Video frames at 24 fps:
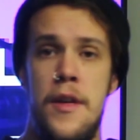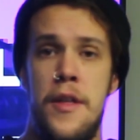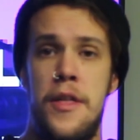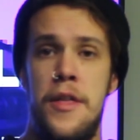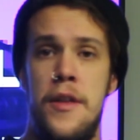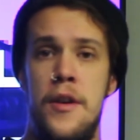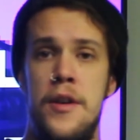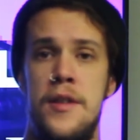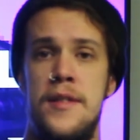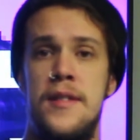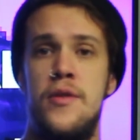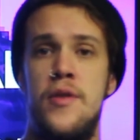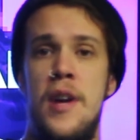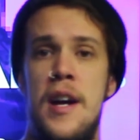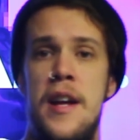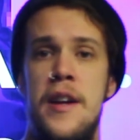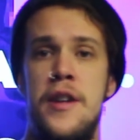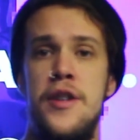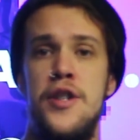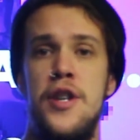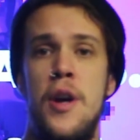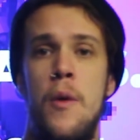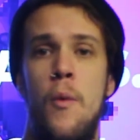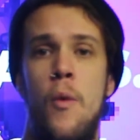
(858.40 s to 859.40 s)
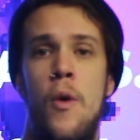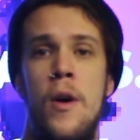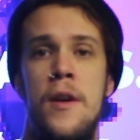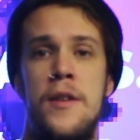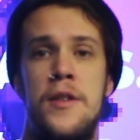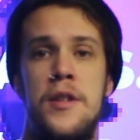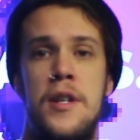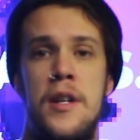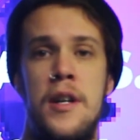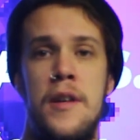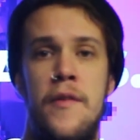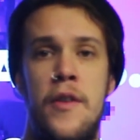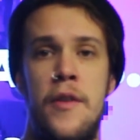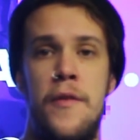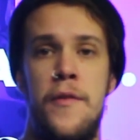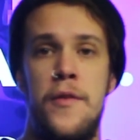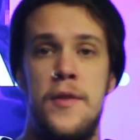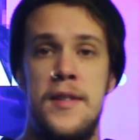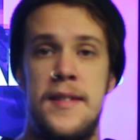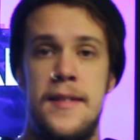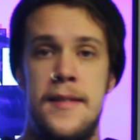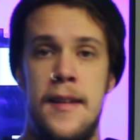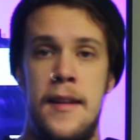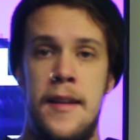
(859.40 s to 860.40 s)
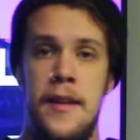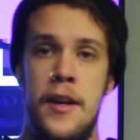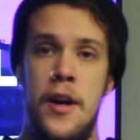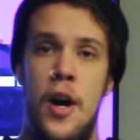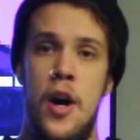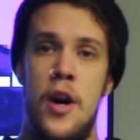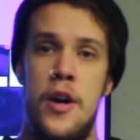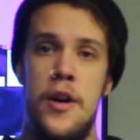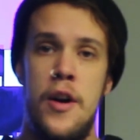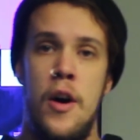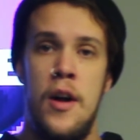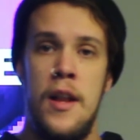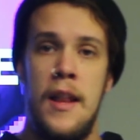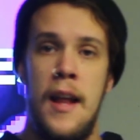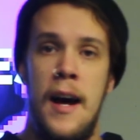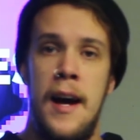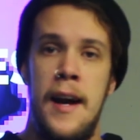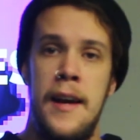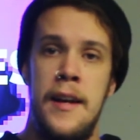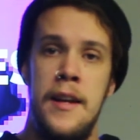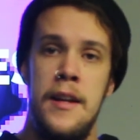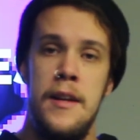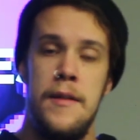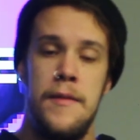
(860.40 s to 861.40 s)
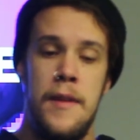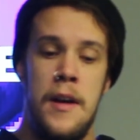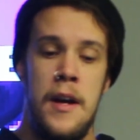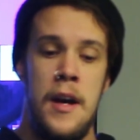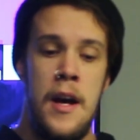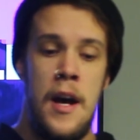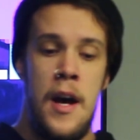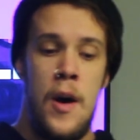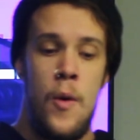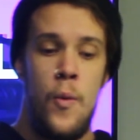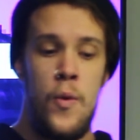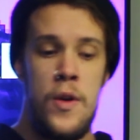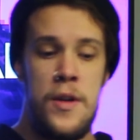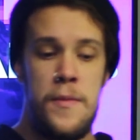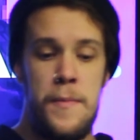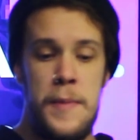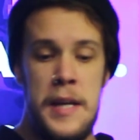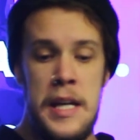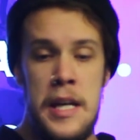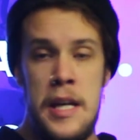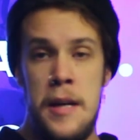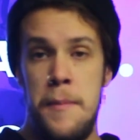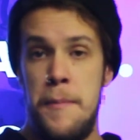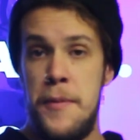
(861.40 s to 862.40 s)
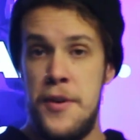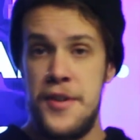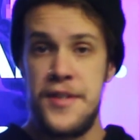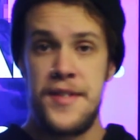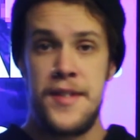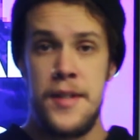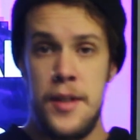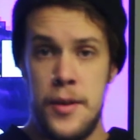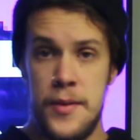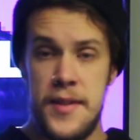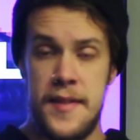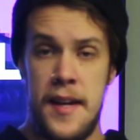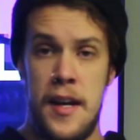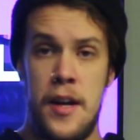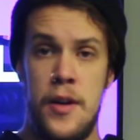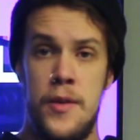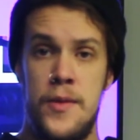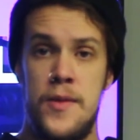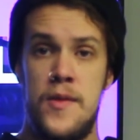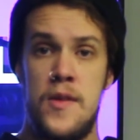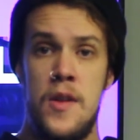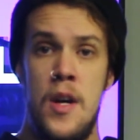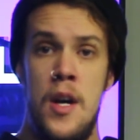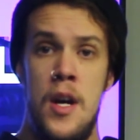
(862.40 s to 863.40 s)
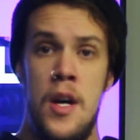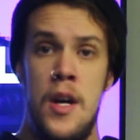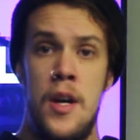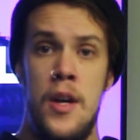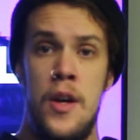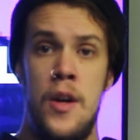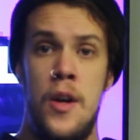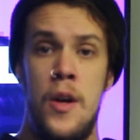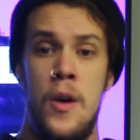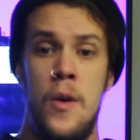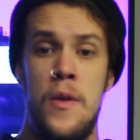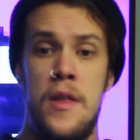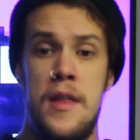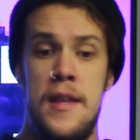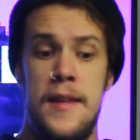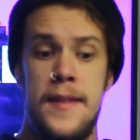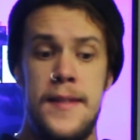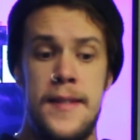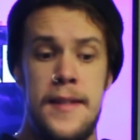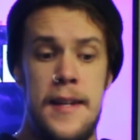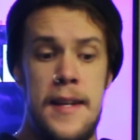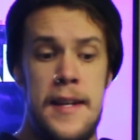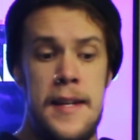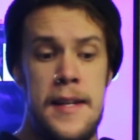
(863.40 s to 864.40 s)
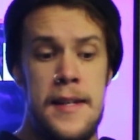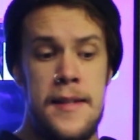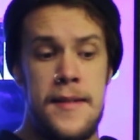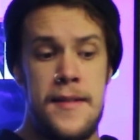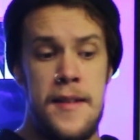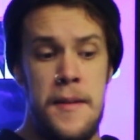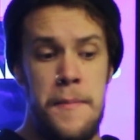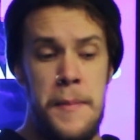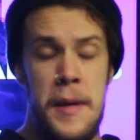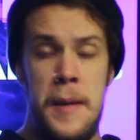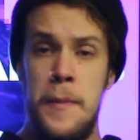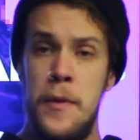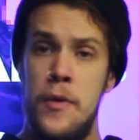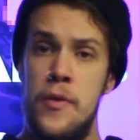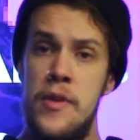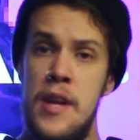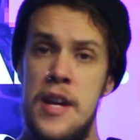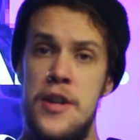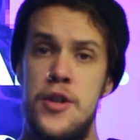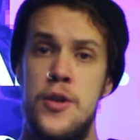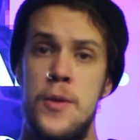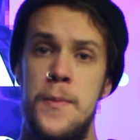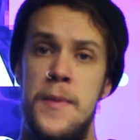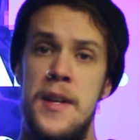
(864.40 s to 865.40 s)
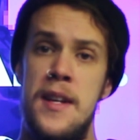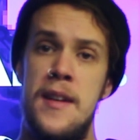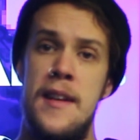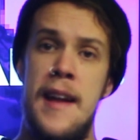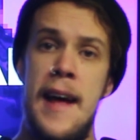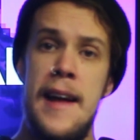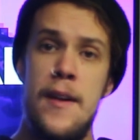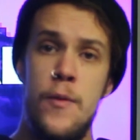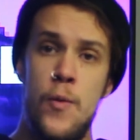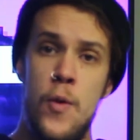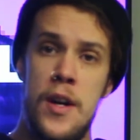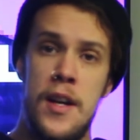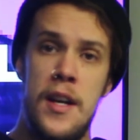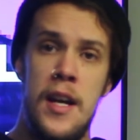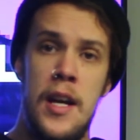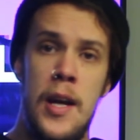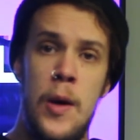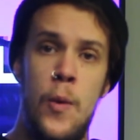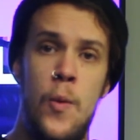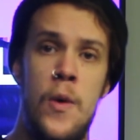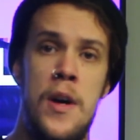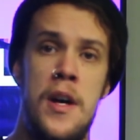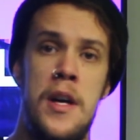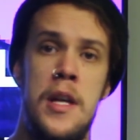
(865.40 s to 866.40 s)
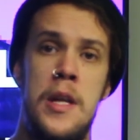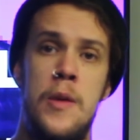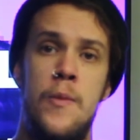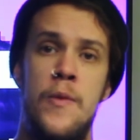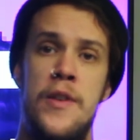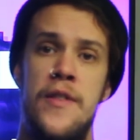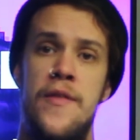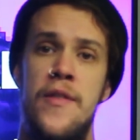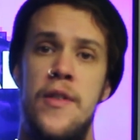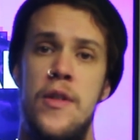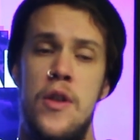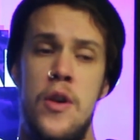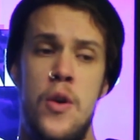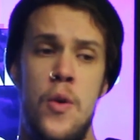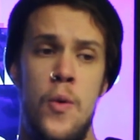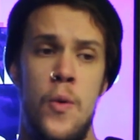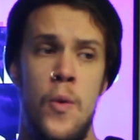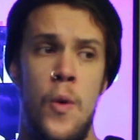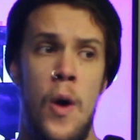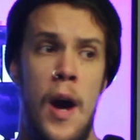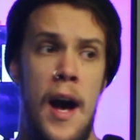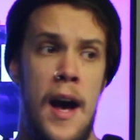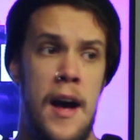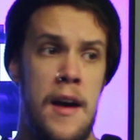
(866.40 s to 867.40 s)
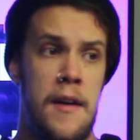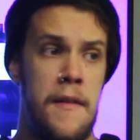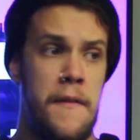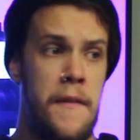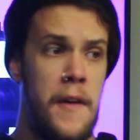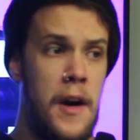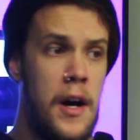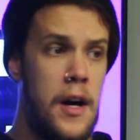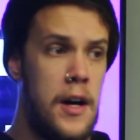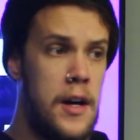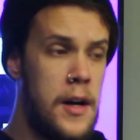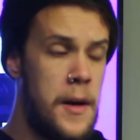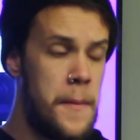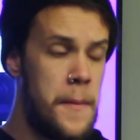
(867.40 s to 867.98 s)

The third strategy I want to cover for selling art online would be personal sales. You know, this is the people that you've been networking with you have